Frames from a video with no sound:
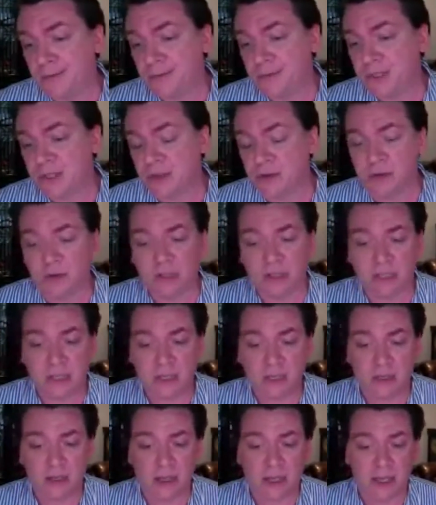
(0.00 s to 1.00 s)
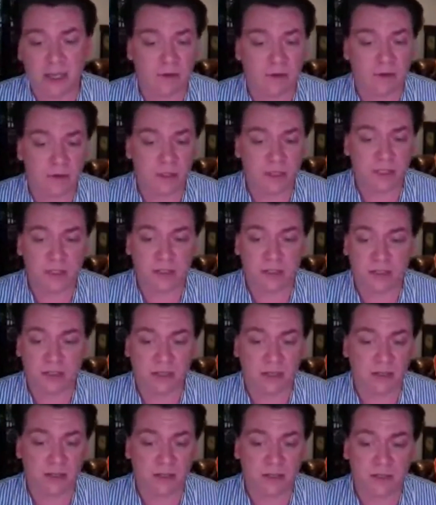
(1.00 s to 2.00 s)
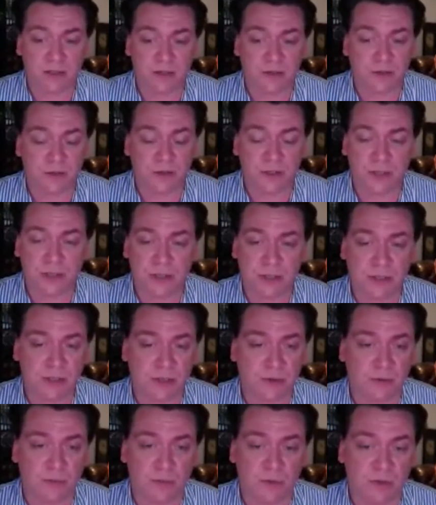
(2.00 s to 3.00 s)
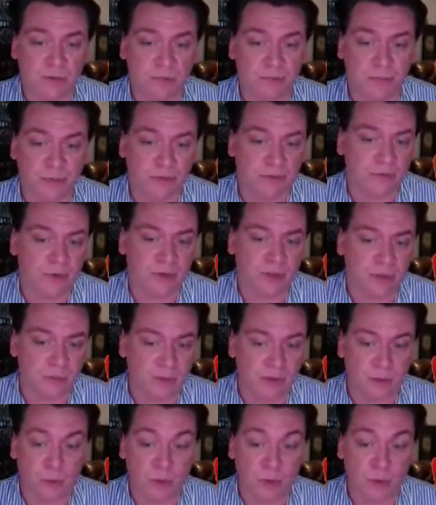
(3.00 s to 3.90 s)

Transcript: Certainly Anderson's constitutions have been proven to be